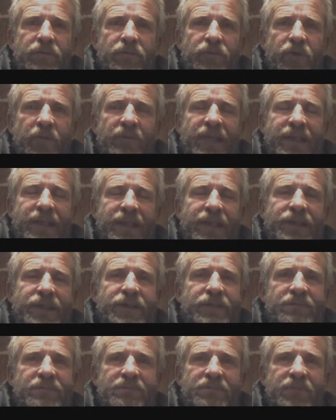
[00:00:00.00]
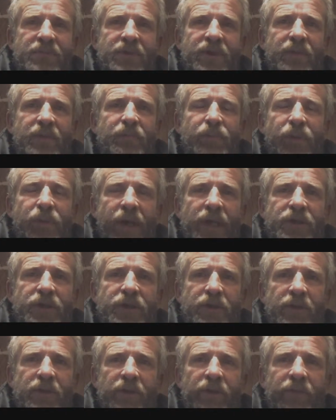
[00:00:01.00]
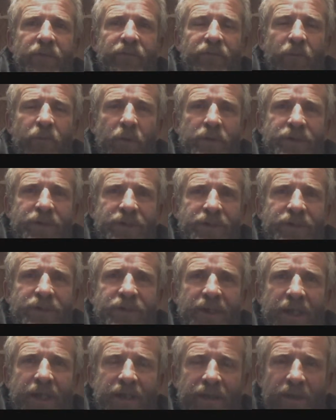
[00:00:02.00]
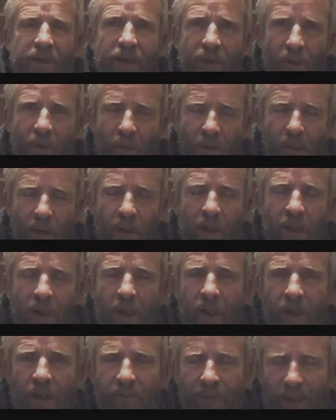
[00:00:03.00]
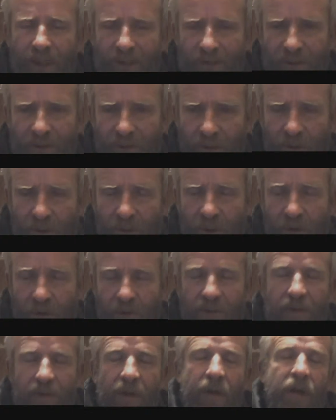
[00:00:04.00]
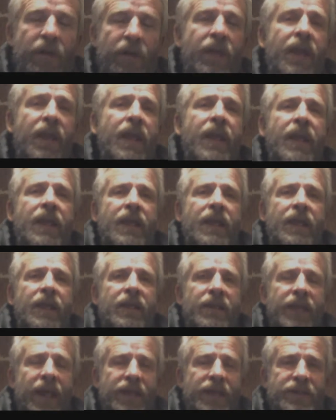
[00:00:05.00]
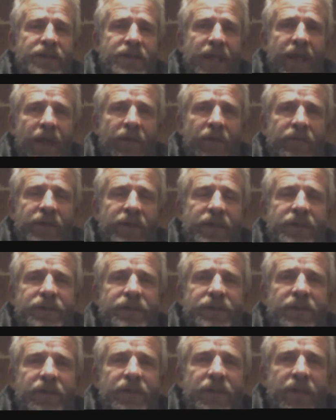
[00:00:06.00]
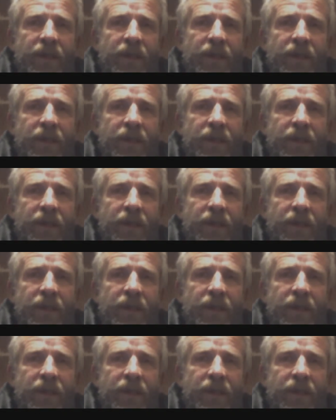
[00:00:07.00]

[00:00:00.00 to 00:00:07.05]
tremendous compressional forces in the core of that star. star. That's how these